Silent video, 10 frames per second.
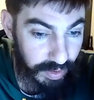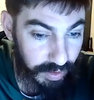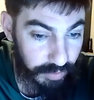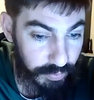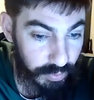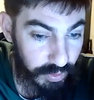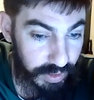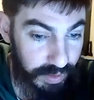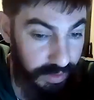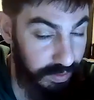Like if you look
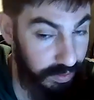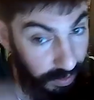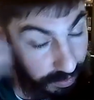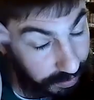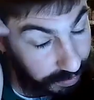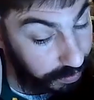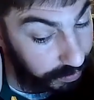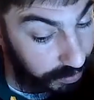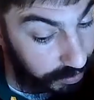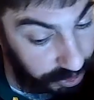at
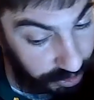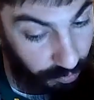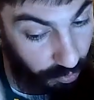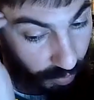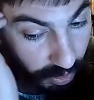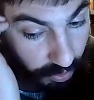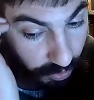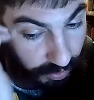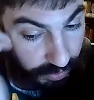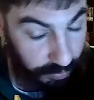Jim Crow
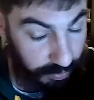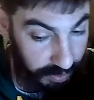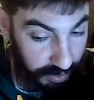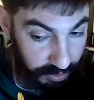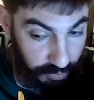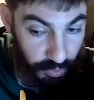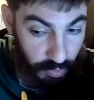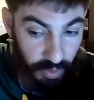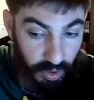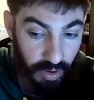era and some of the things that were
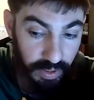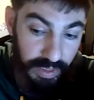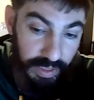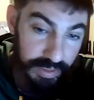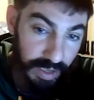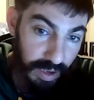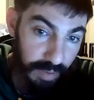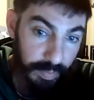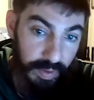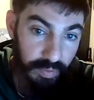going on at that
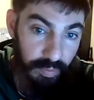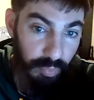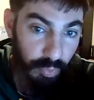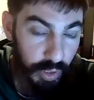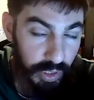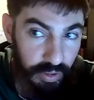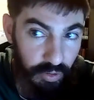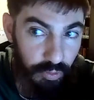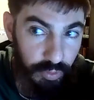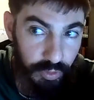time,
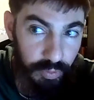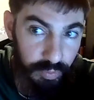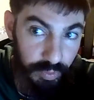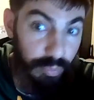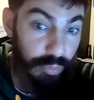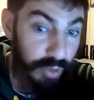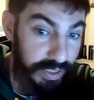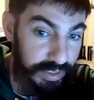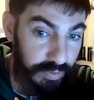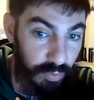the pre
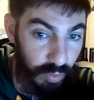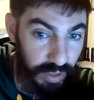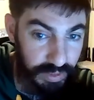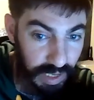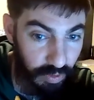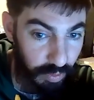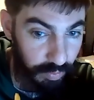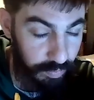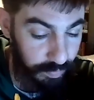civil rights era,